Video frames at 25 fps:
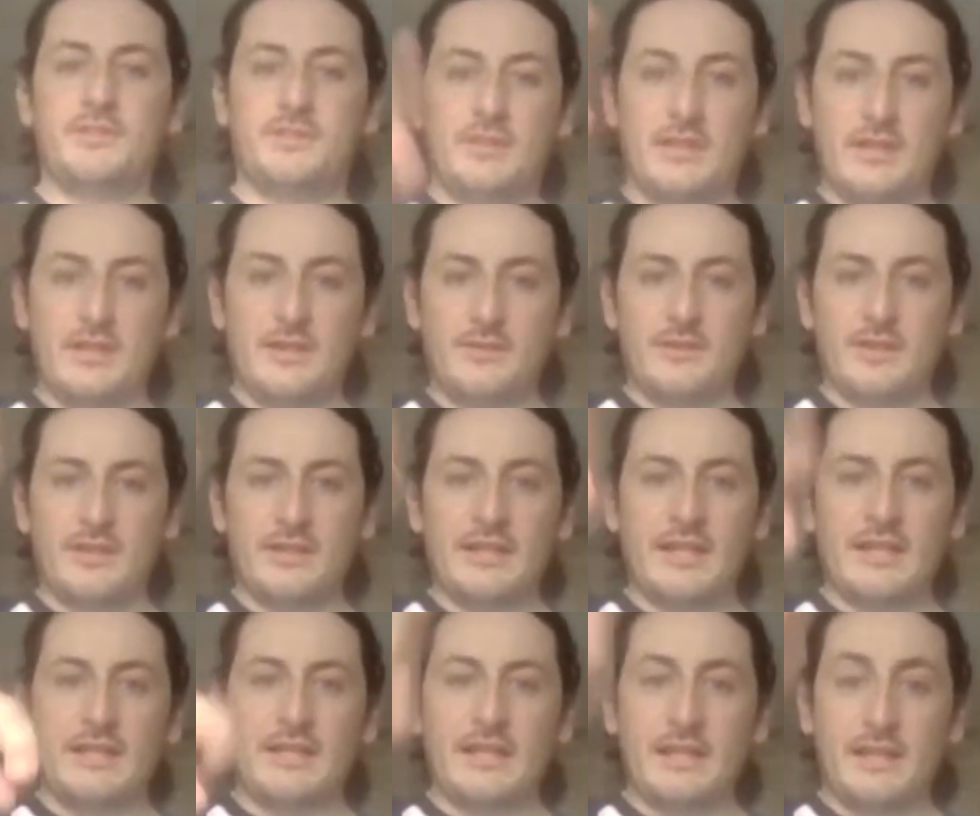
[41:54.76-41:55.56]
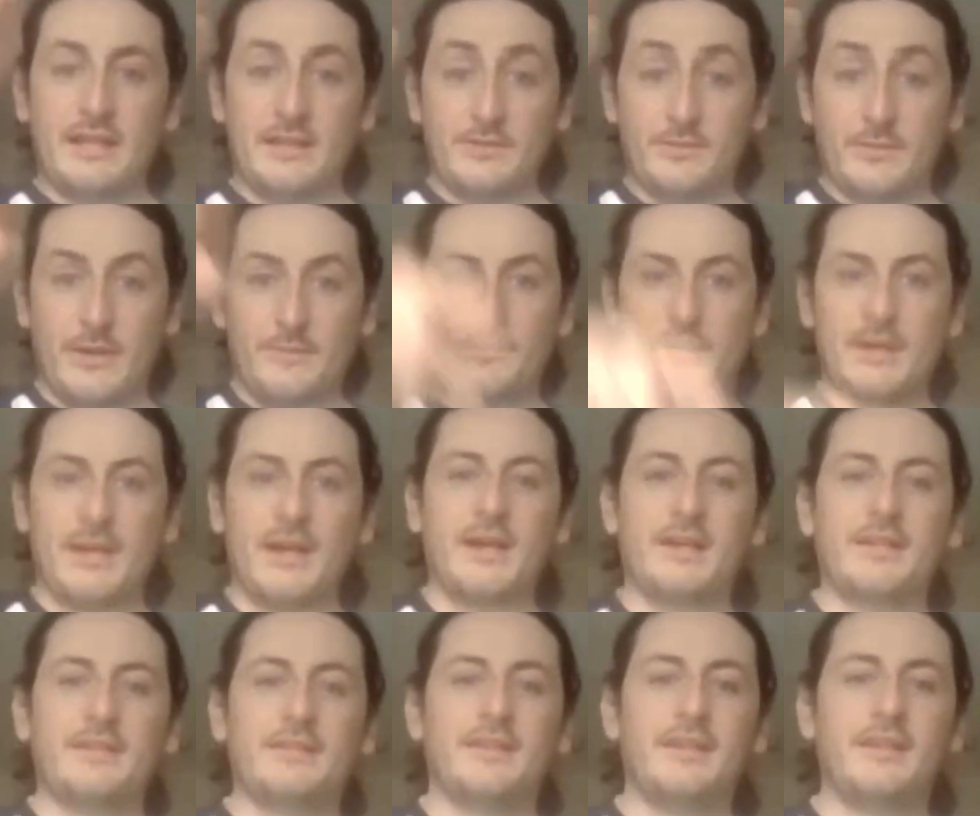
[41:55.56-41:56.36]
the ukulele that's right
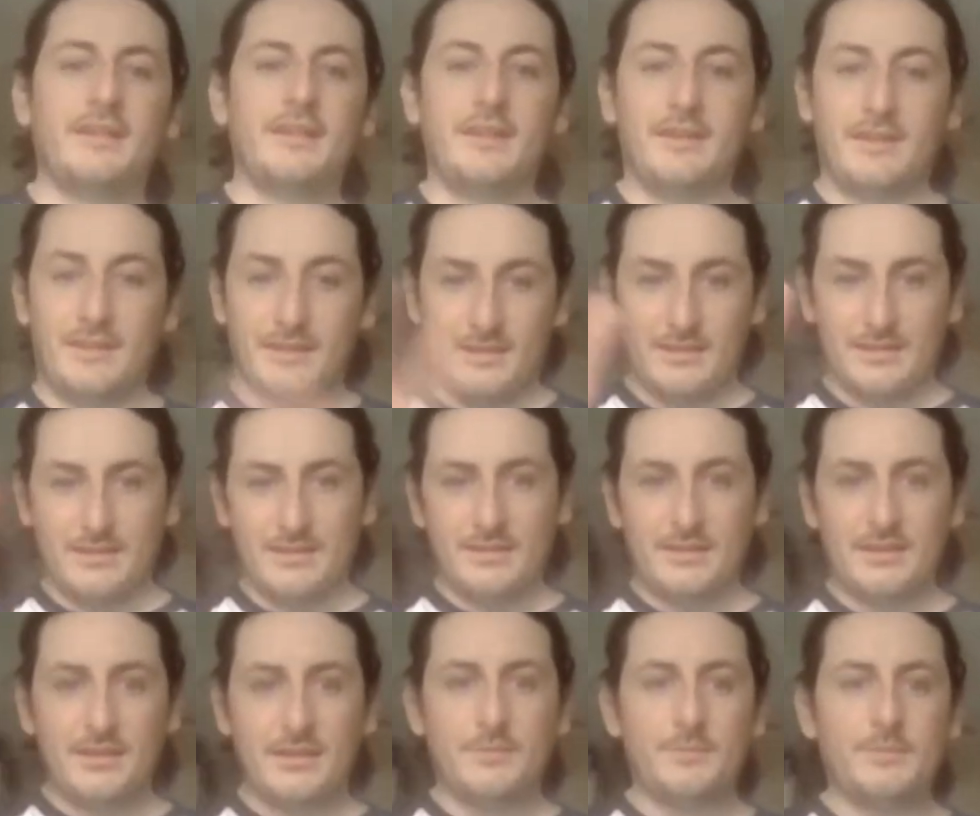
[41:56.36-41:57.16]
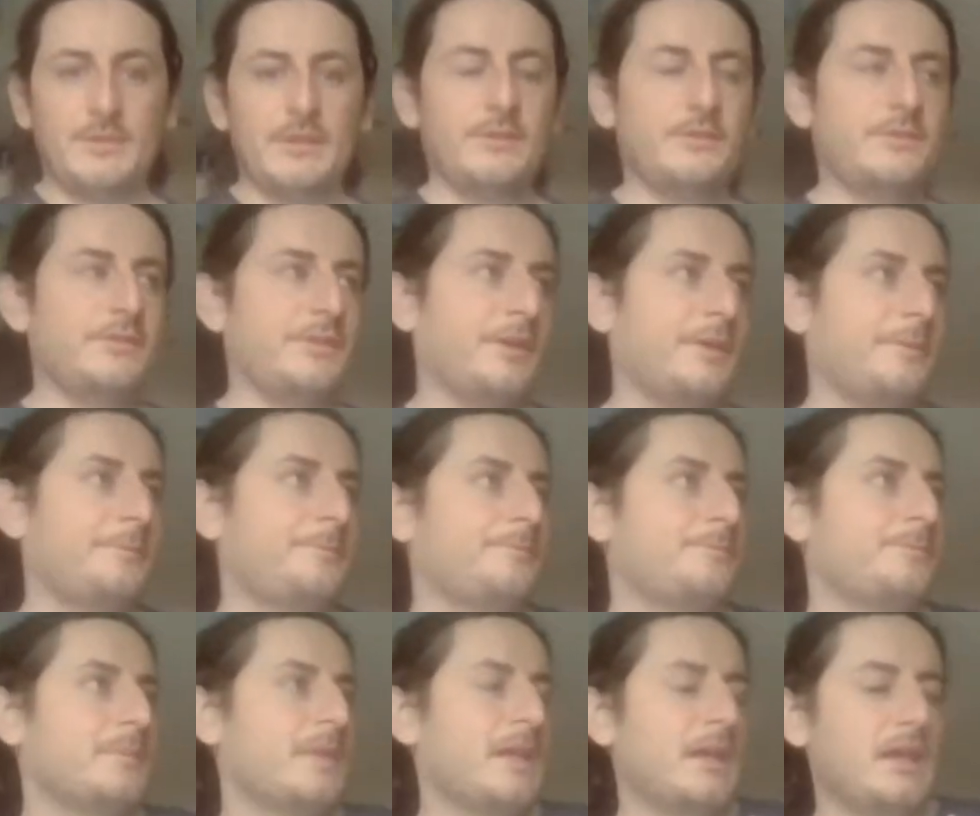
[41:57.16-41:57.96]
behind the computer,
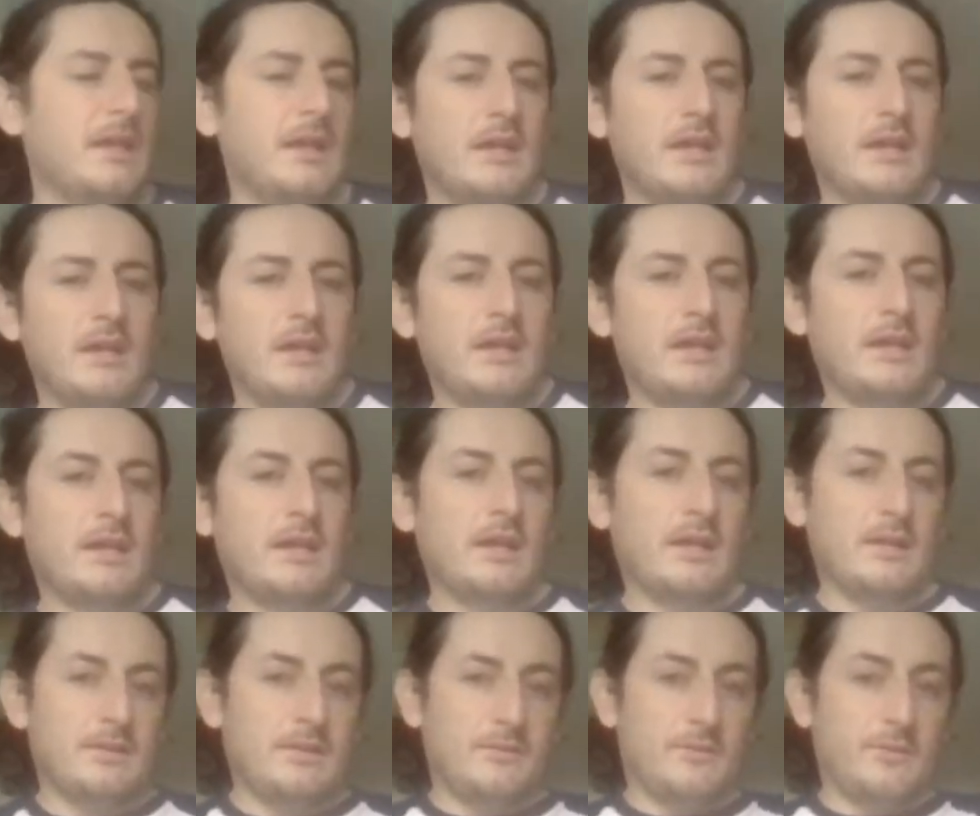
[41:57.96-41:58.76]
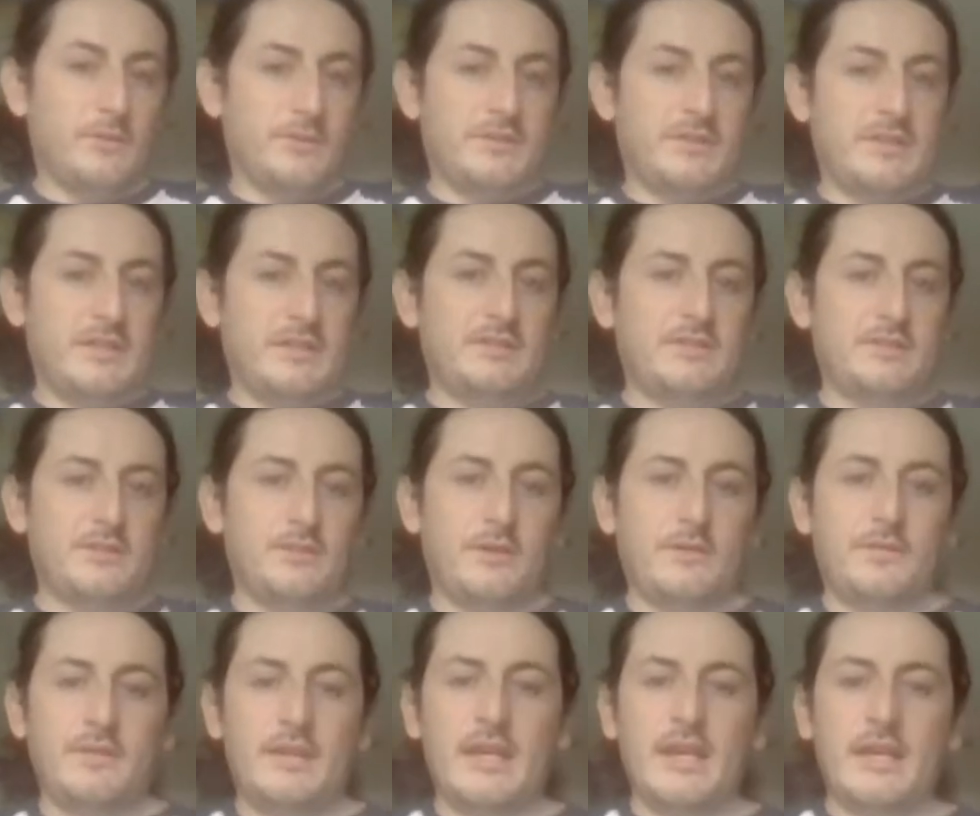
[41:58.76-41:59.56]
and of course these two
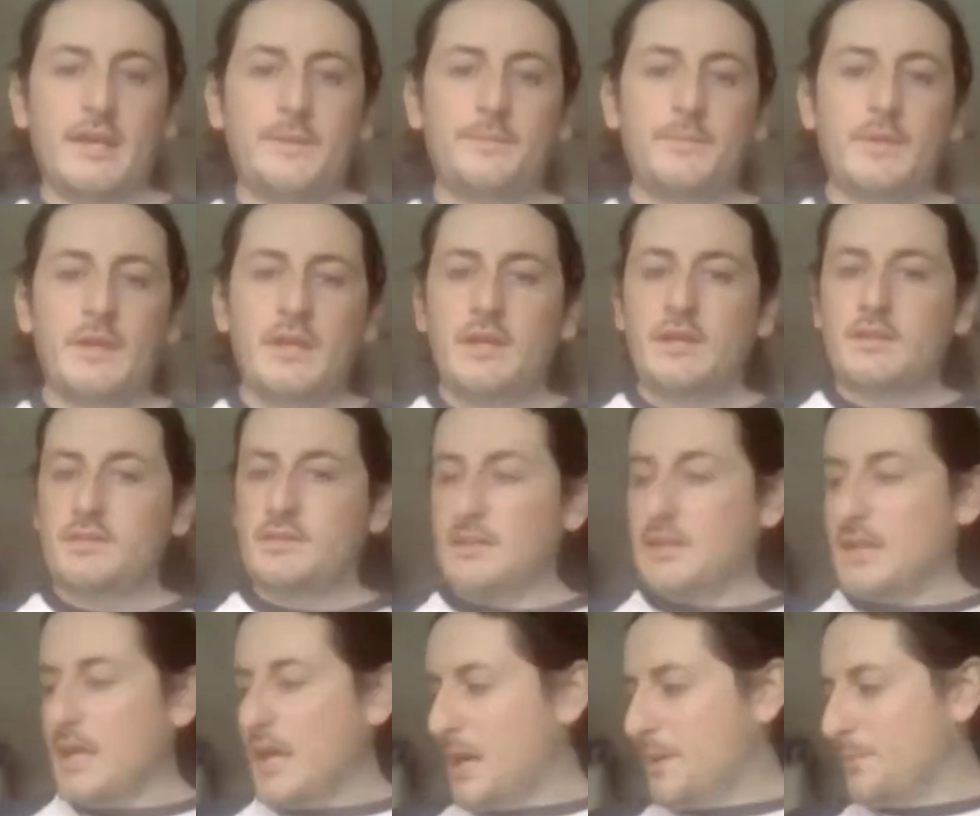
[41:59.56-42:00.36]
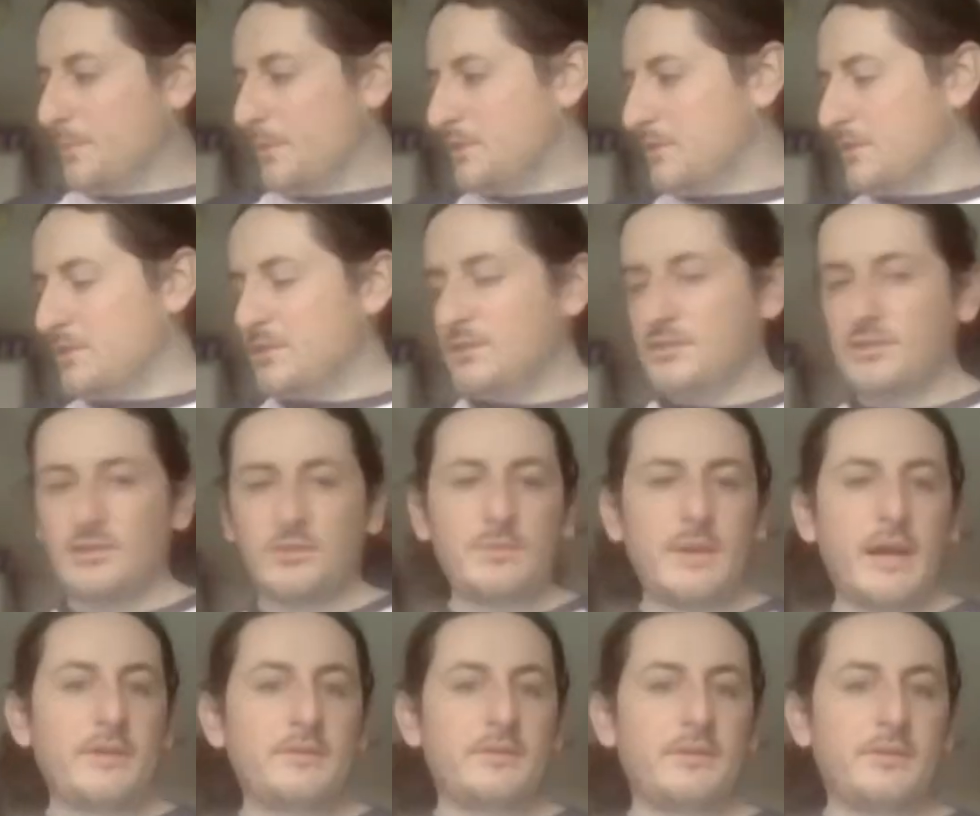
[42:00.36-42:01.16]
over here. So yeah, I'm literally
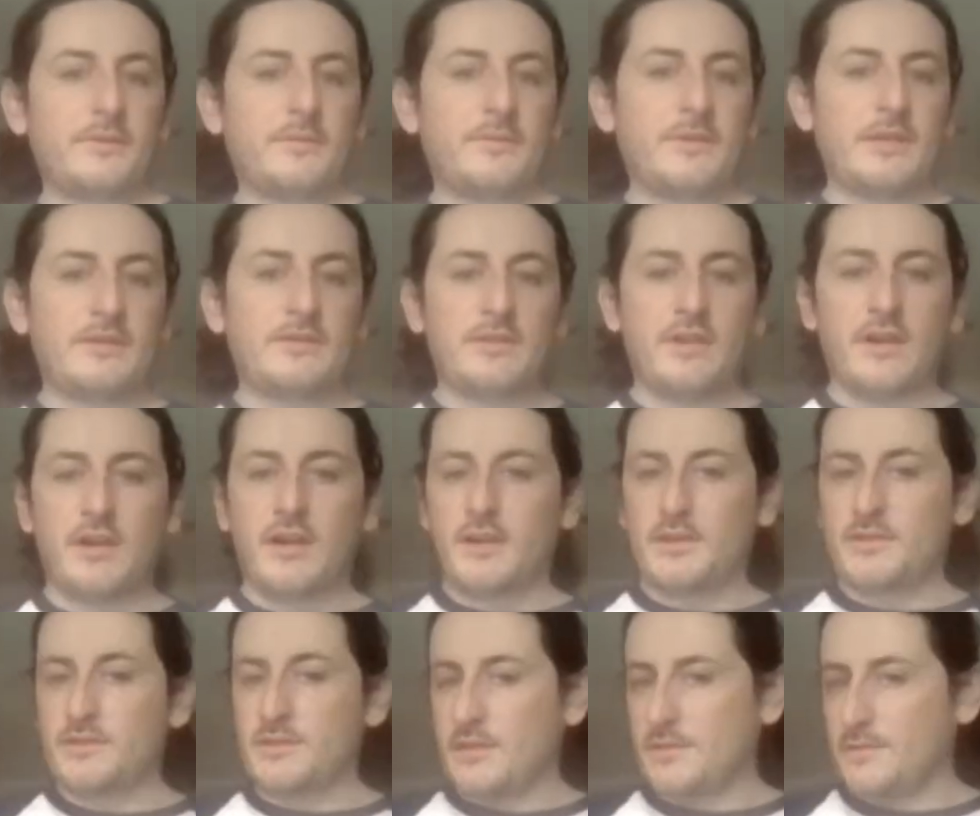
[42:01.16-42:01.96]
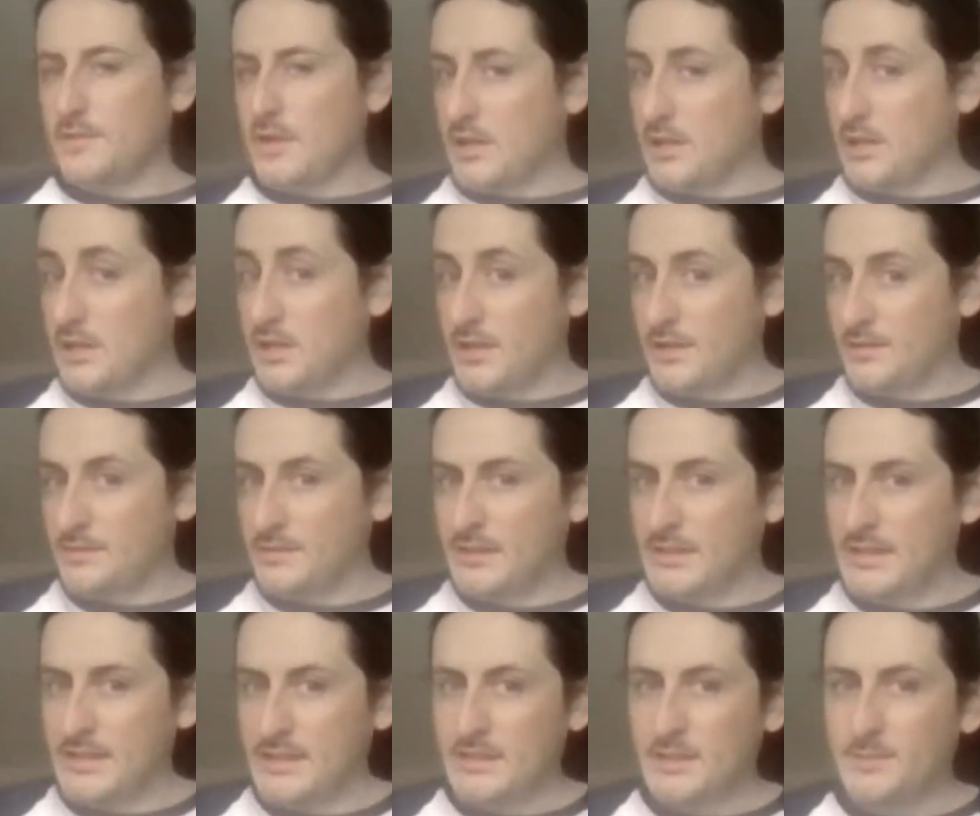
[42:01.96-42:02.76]
surrounded with guitars. So I've got a lot of
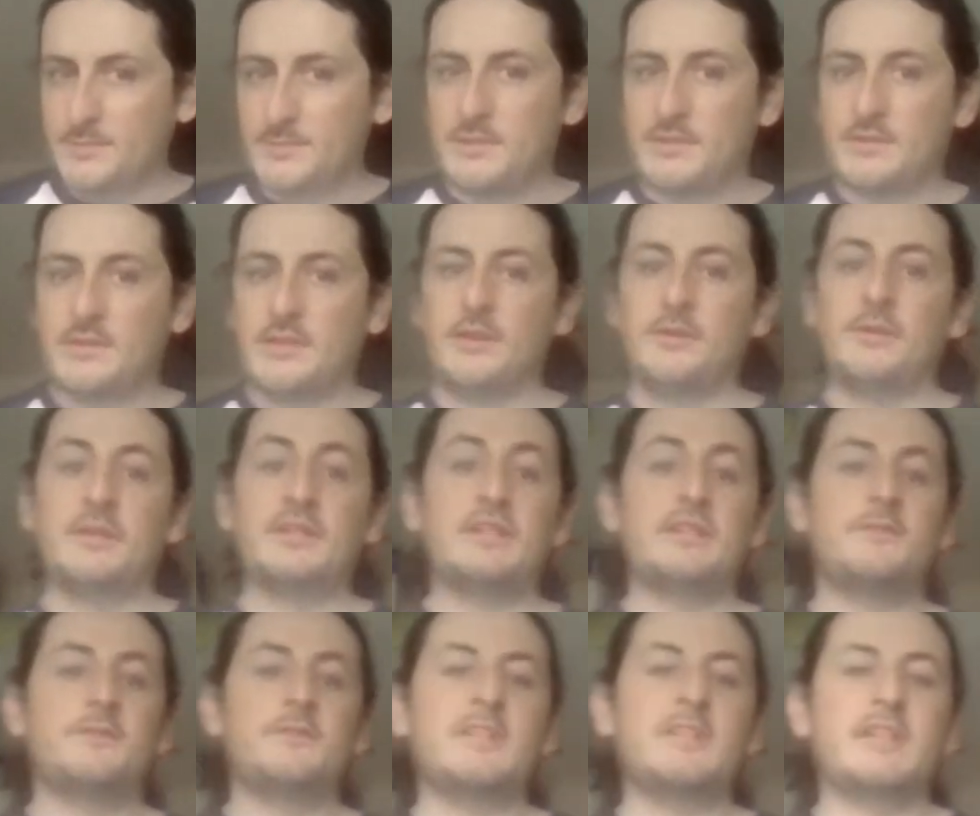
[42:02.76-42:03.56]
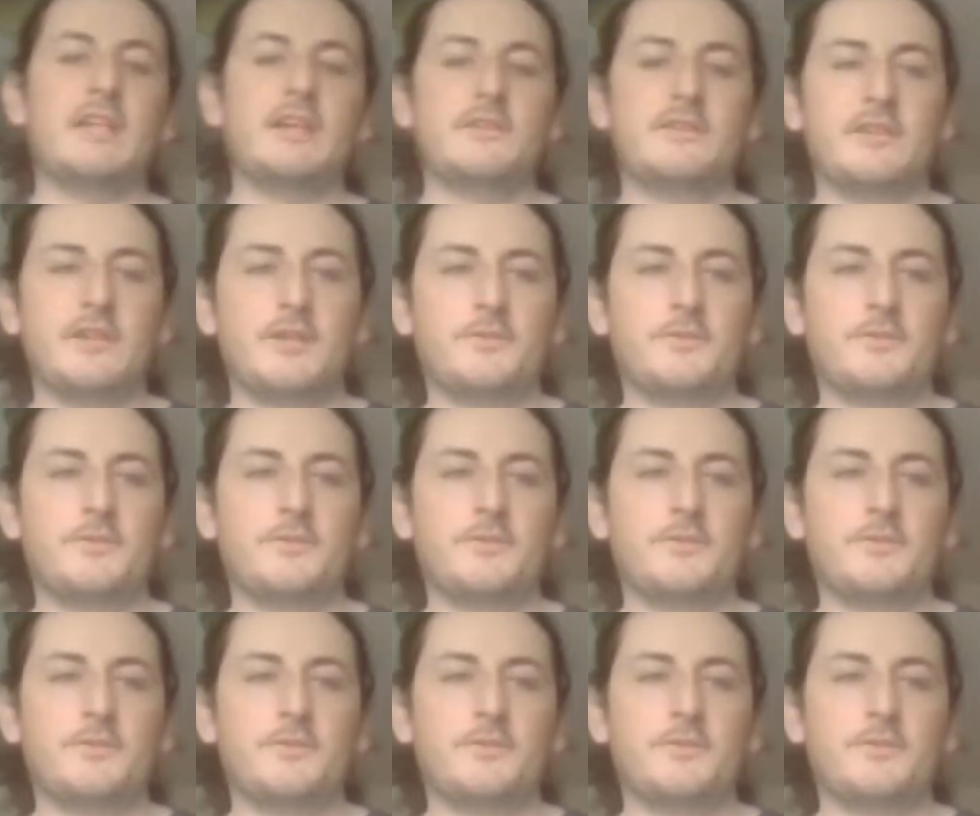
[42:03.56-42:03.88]
cleaning up to do when this video is